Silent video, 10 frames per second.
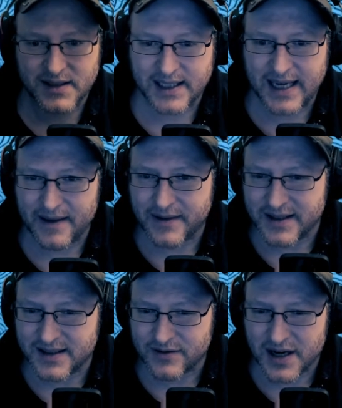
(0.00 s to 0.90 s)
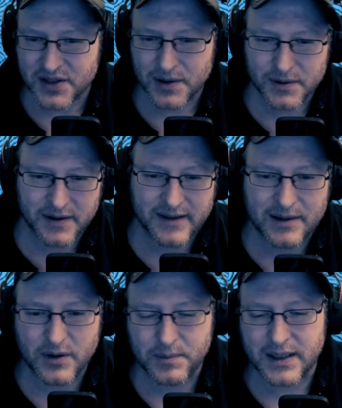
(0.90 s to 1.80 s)
get this threshold, and then
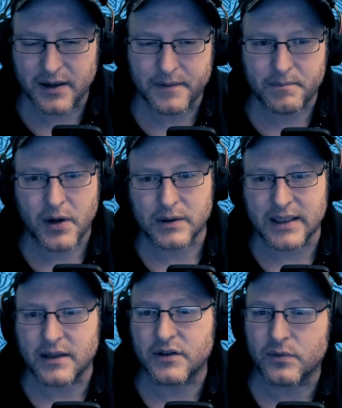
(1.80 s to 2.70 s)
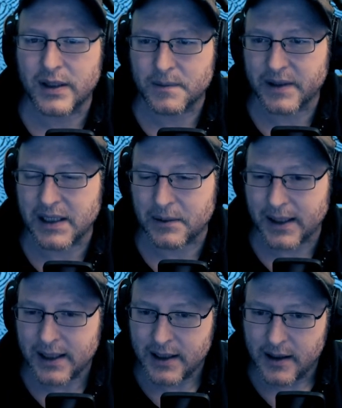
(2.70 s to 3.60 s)
we'd be kind of mildly underwhelmed anyway.
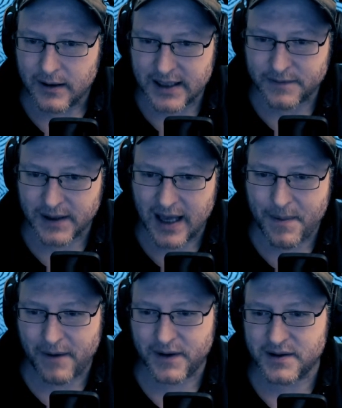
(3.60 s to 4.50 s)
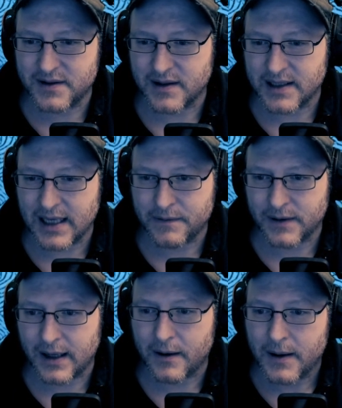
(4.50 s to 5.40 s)
Let's forget about Vengeance of the Dead for
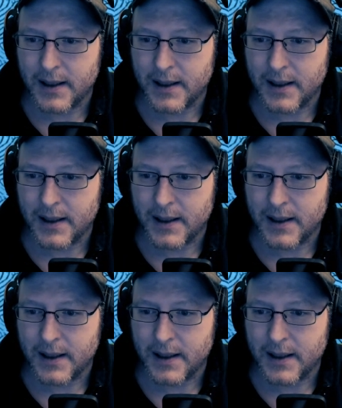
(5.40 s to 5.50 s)
now.